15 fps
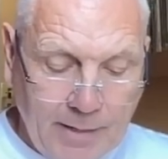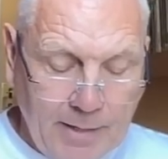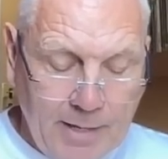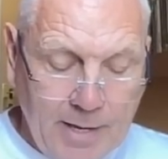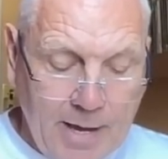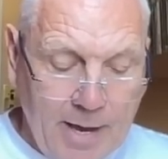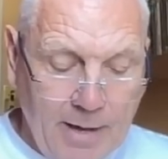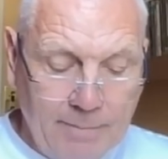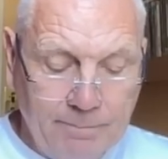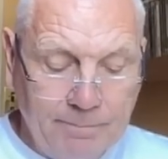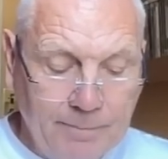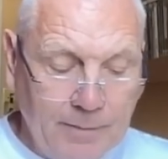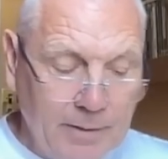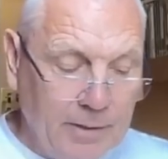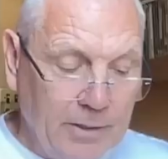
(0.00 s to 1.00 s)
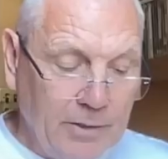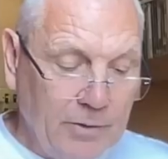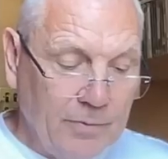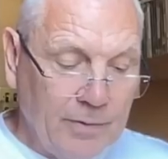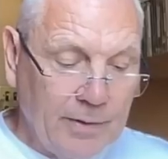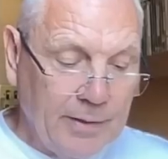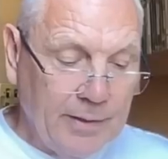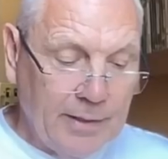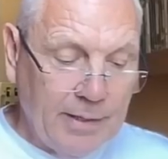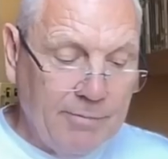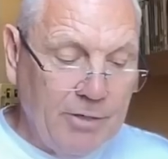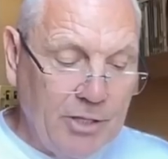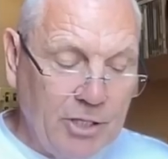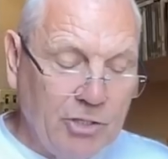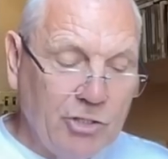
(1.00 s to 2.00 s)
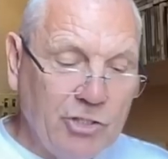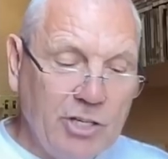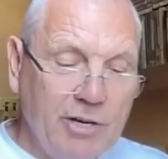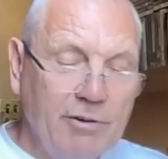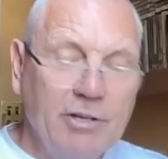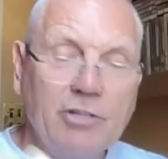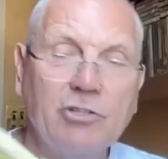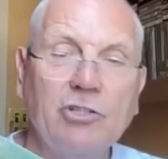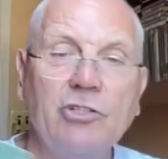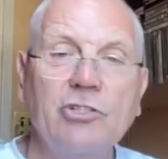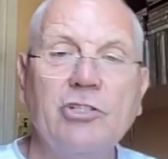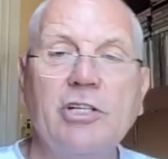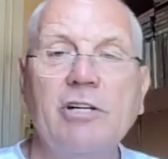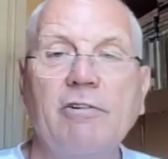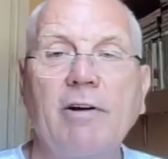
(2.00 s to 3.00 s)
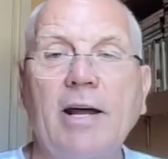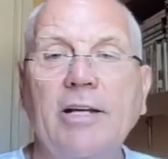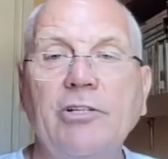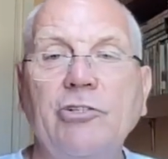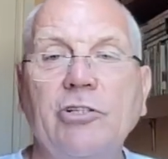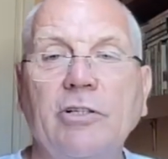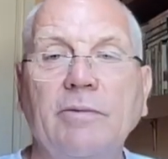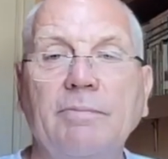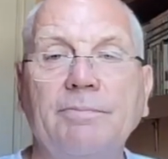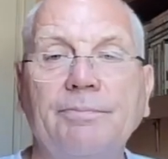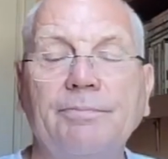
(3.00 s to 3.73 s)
Yeah, giving this serious consideration.